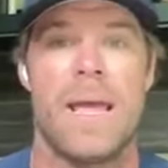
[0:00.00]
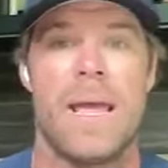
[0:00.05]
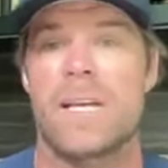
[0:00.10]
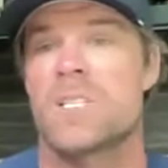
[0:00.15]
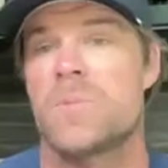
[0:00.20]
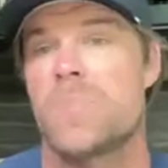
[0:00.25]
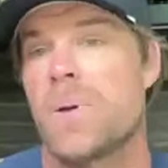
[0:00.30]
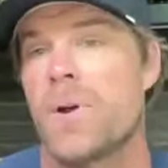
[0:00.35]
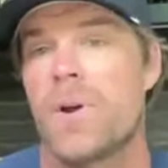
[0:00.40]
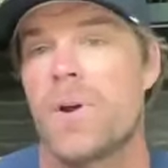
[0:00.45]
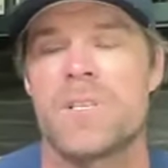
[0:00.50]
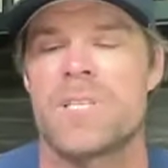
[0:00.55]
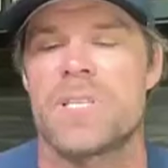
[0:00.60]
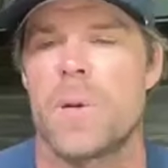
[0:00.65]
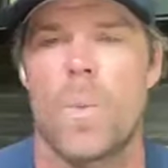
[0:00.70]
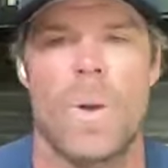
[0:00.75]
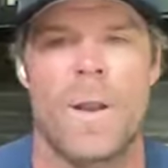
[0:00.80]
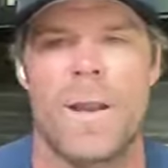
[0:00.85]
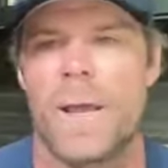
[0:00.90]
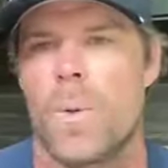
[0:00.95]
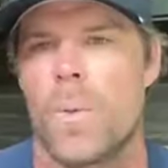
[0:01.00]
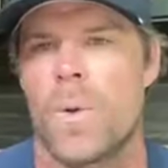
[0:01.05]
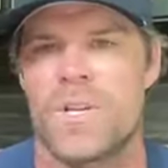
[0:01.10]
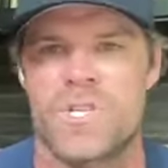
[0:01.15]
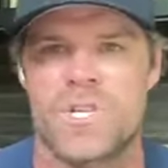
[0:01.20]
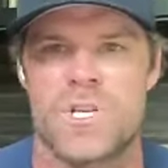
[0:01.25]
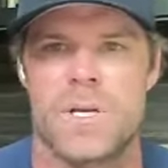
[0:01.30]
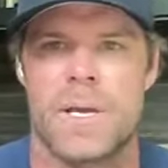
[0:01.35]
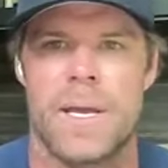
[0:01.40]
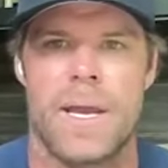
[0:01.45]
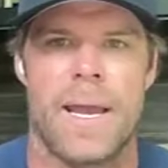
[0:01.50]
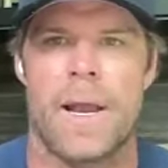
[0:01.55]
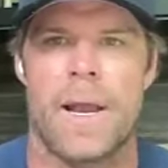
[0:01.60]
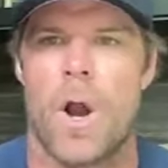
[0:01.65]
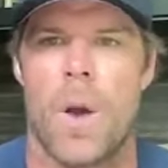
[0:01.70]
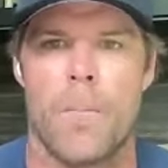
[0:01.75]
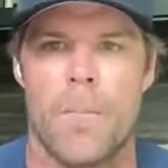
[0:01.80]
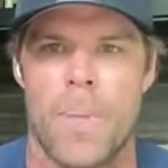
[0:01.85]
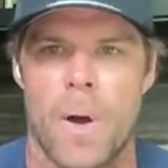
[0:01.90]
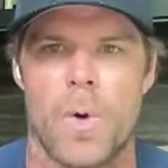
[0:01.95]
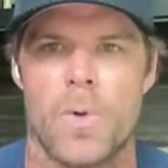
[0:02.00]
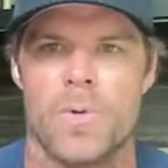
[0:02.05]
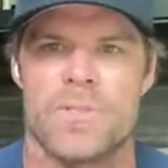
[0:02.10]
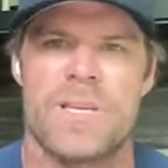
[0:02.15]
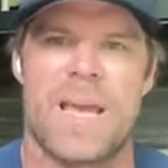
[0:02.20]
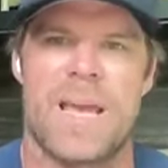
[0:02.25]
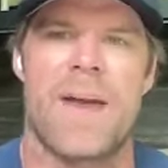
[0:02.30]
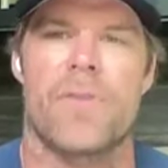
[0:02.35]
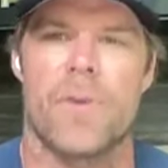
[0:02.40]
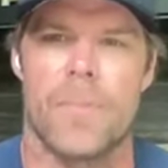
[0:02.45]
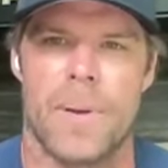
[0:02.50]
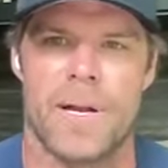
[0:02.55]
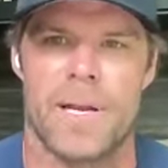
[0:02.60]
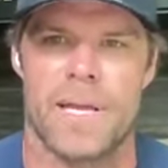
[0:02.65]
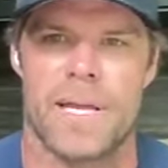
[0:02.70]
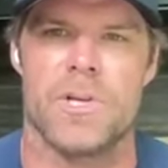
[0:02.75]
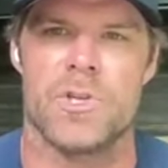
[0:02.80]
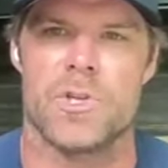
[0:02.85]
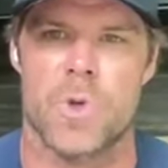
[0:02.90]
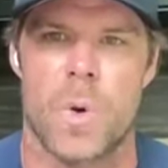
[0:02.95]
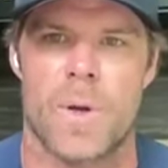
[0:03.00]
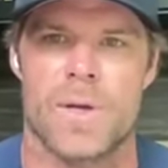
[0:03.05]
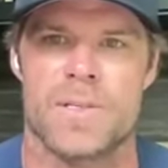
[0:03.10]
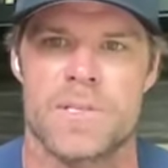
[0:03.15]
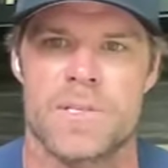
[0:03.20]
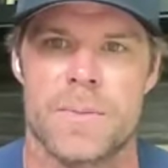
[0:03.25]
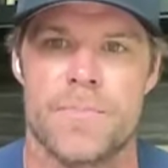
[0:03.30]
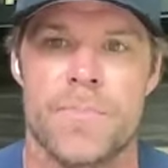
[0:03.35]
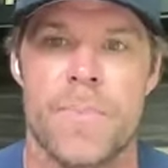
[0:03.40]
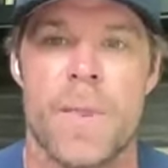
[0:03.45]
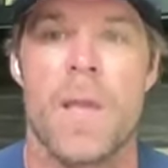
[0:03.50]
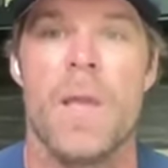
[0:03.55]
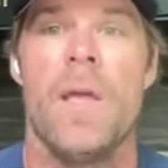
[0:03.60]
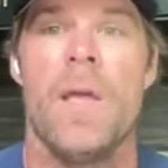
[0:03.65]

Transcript: experiencing winning, which in our bones, everybody enjoys.